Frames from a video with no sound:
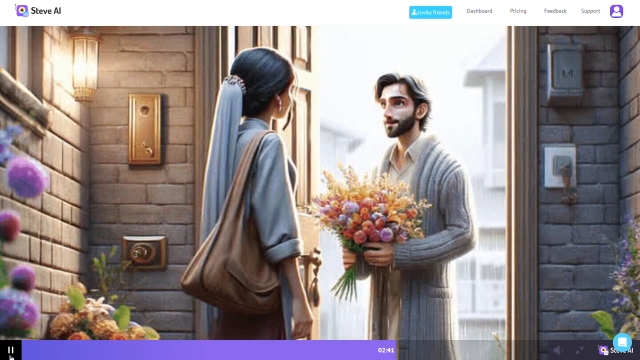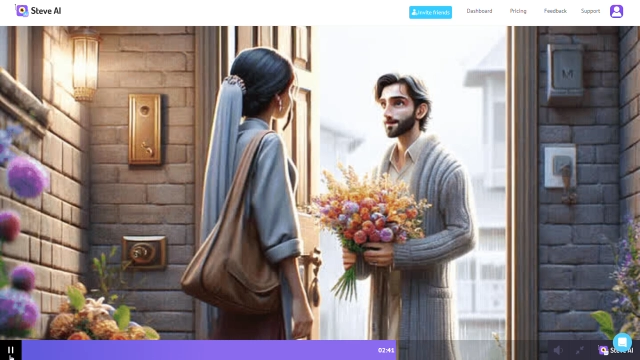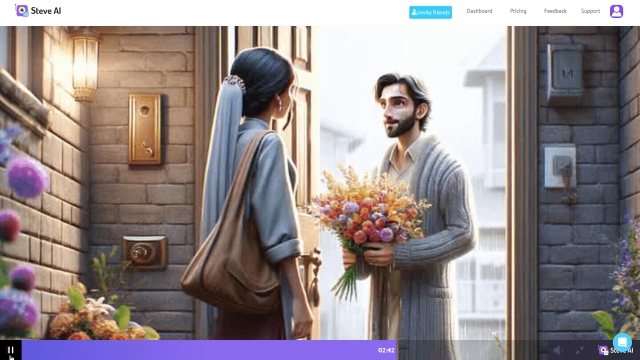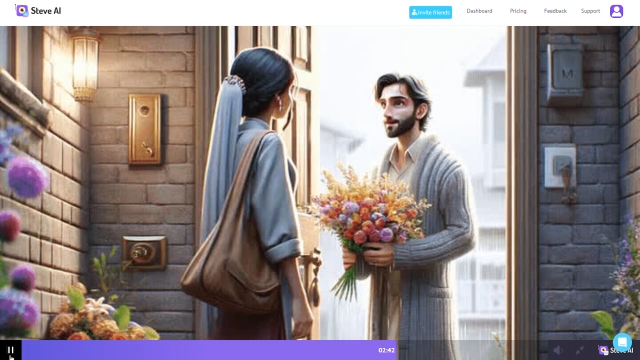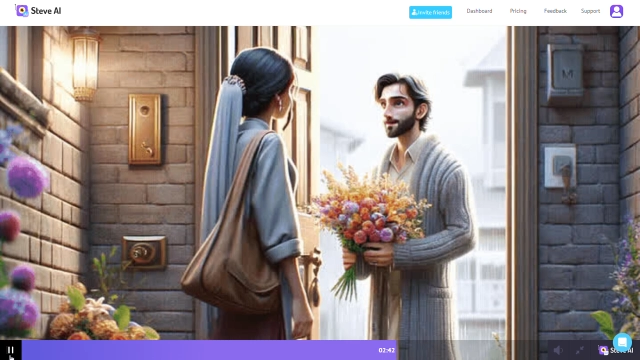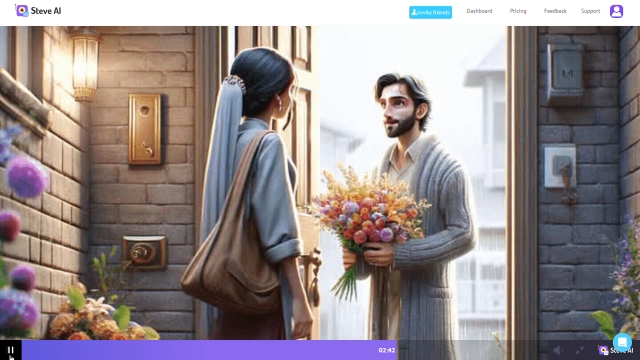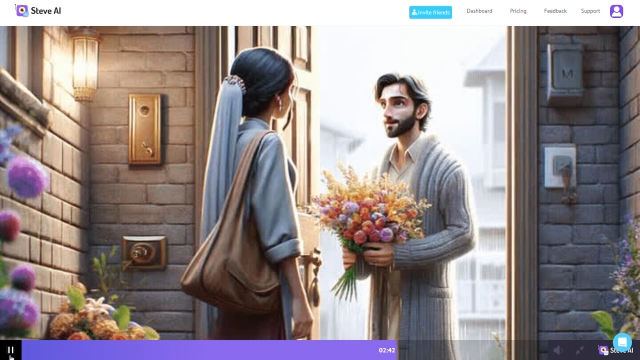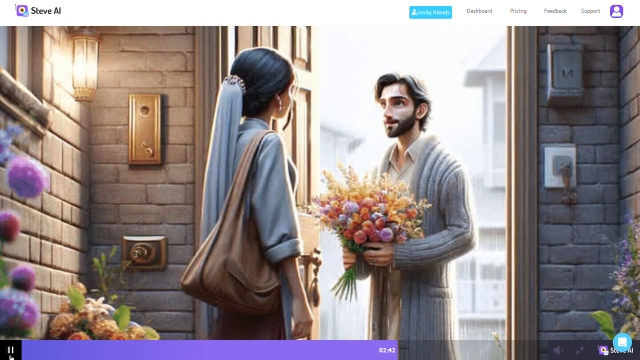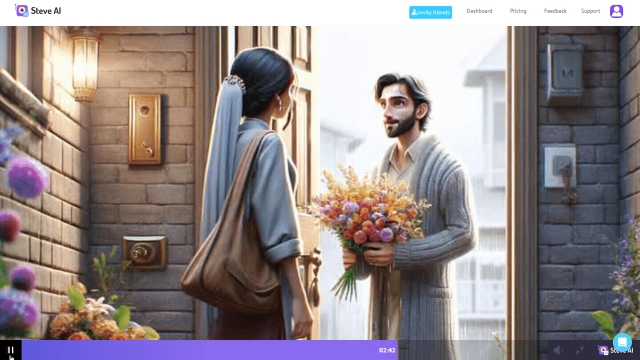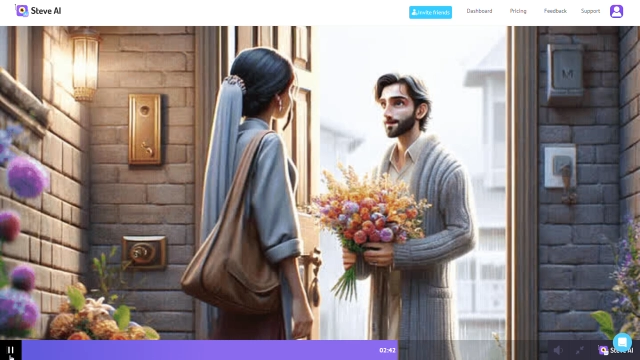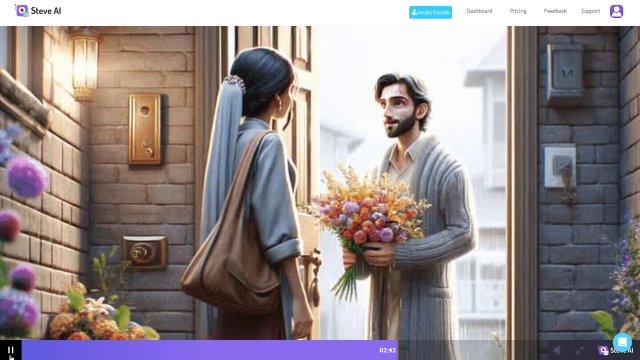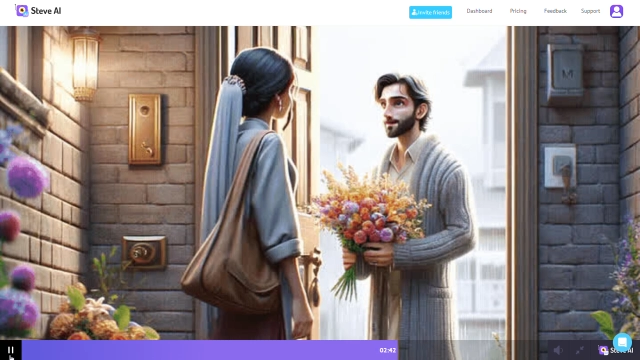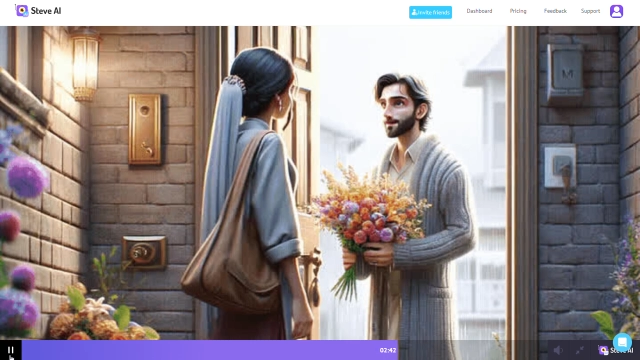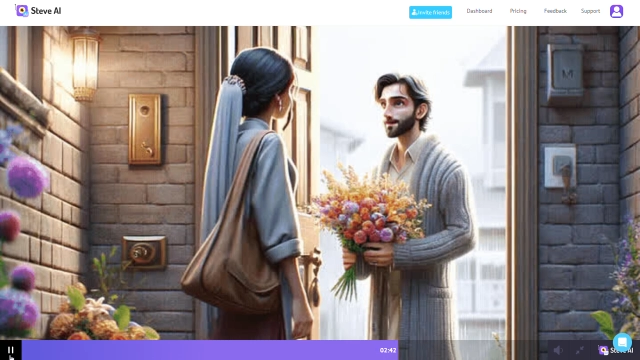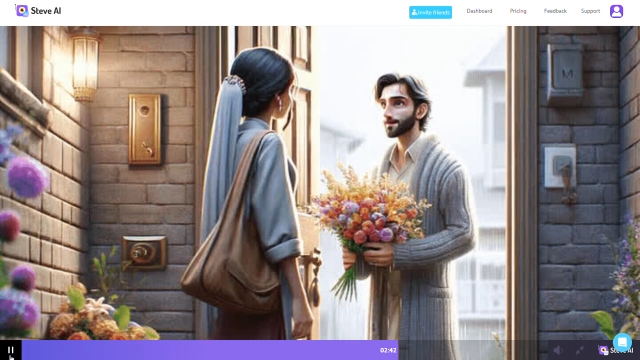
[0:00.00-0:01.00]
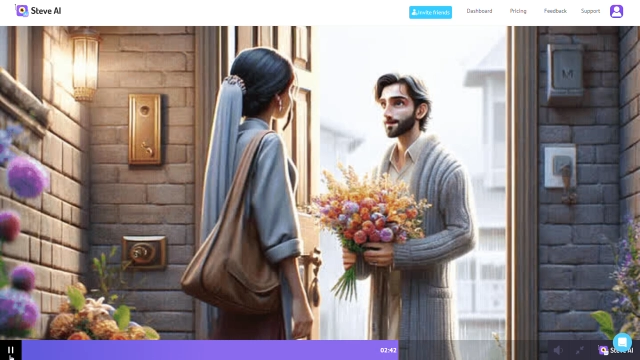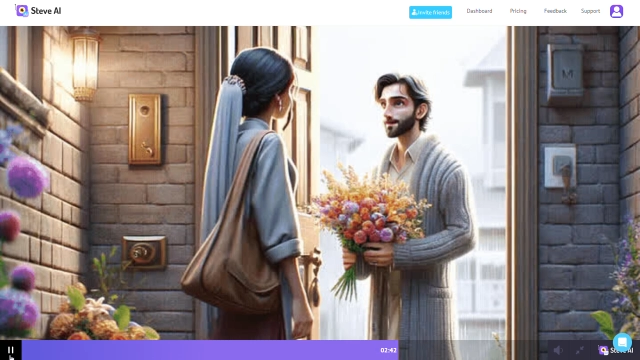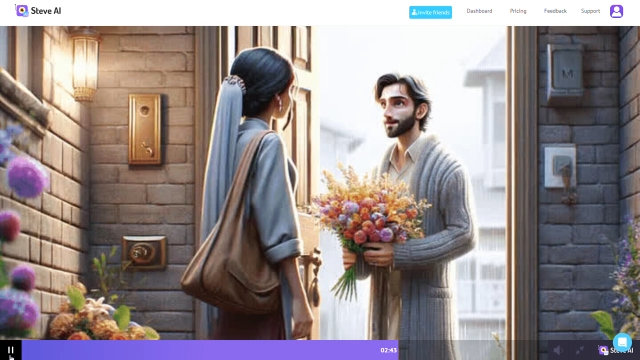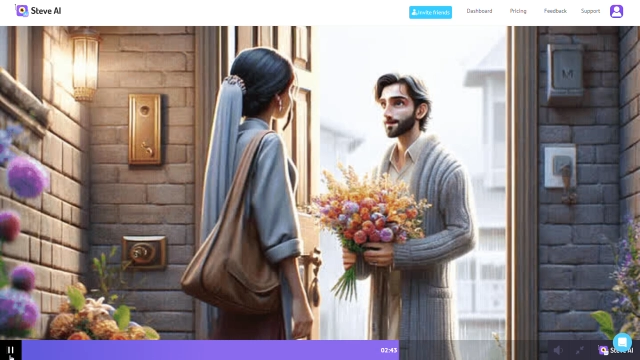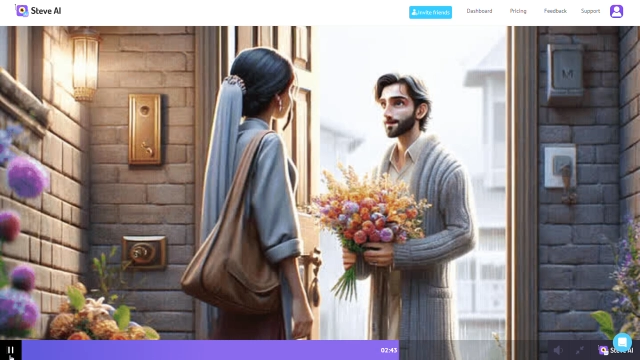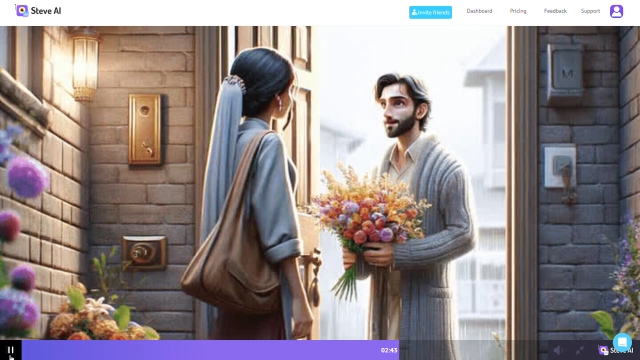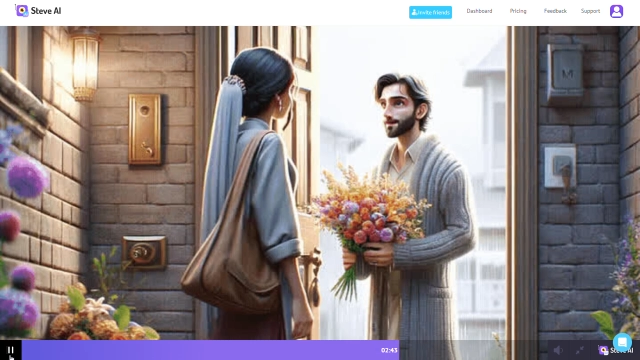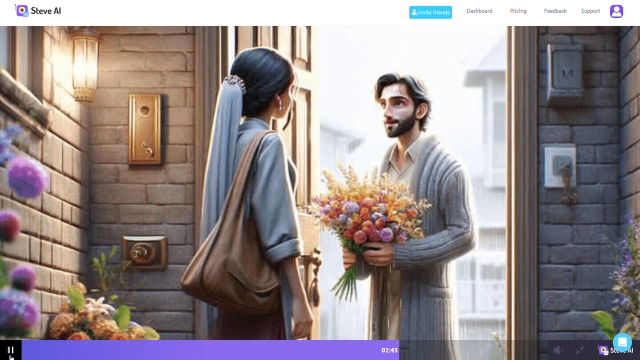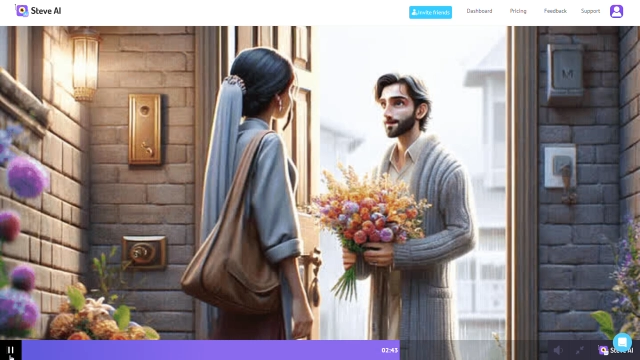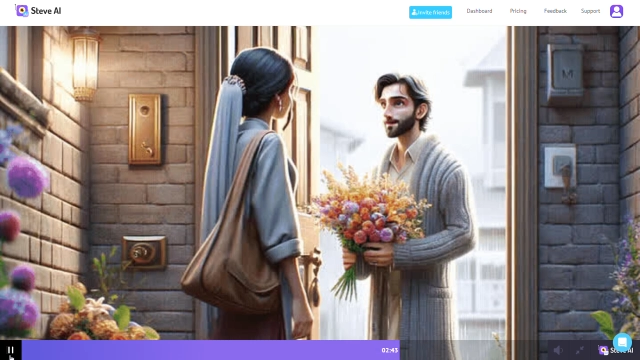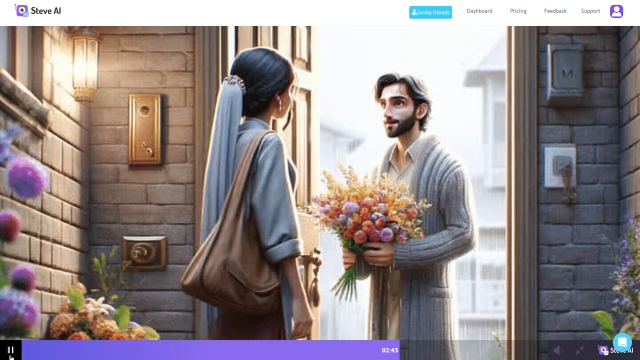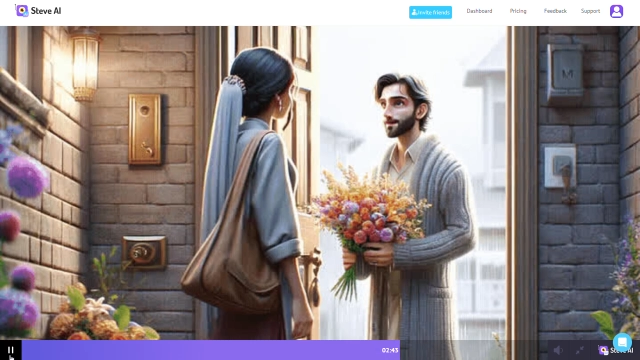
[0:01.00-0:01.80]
[no speech]